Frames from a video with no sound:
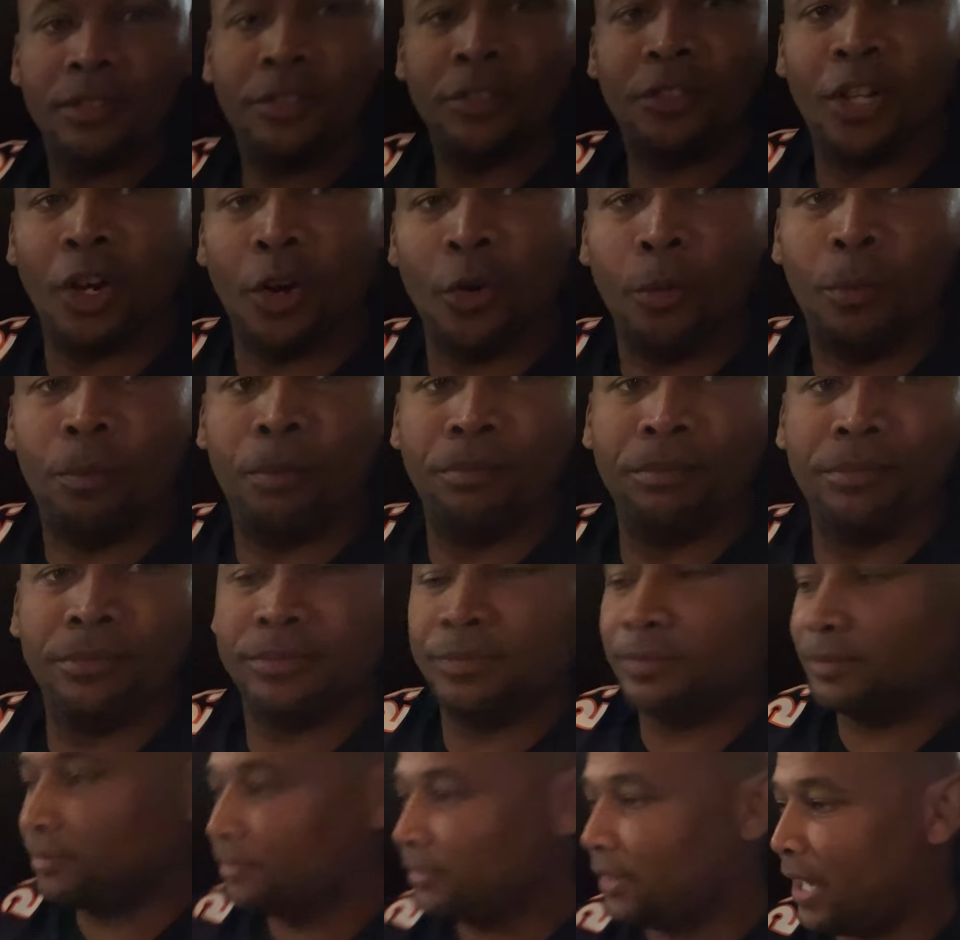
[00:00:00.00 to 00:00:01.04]
dope,
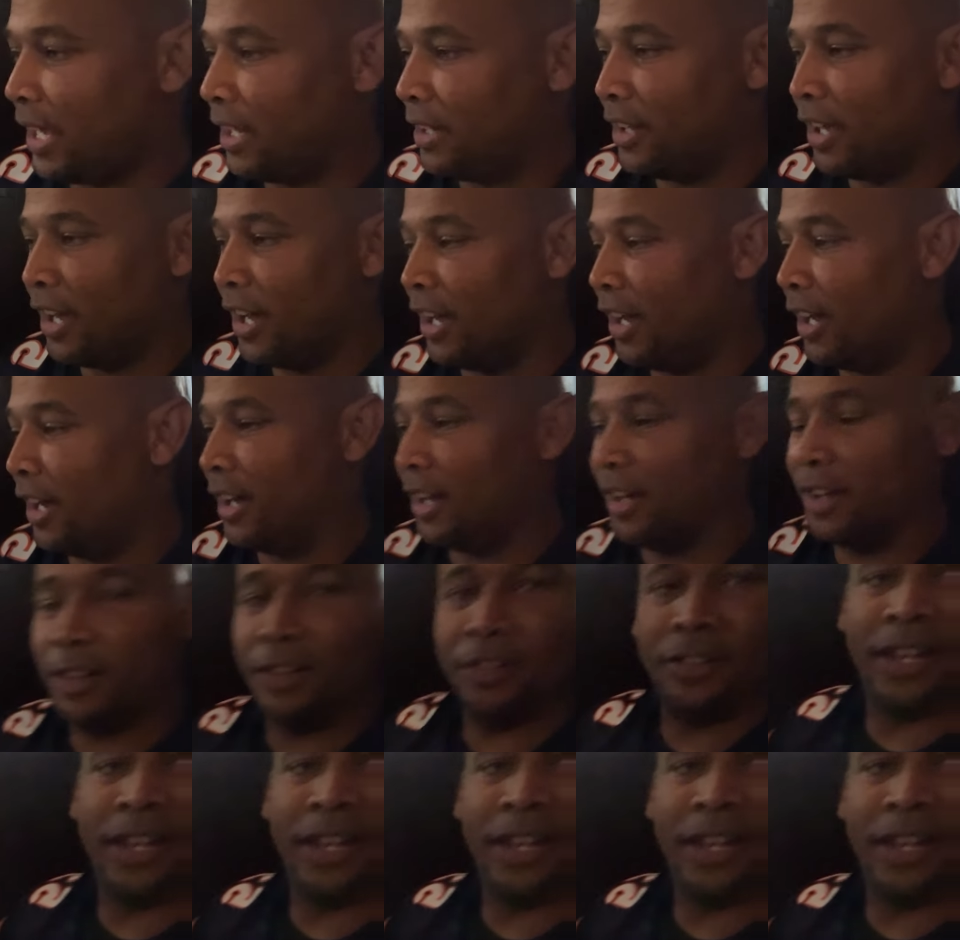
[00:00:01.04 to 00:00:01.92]
and uh,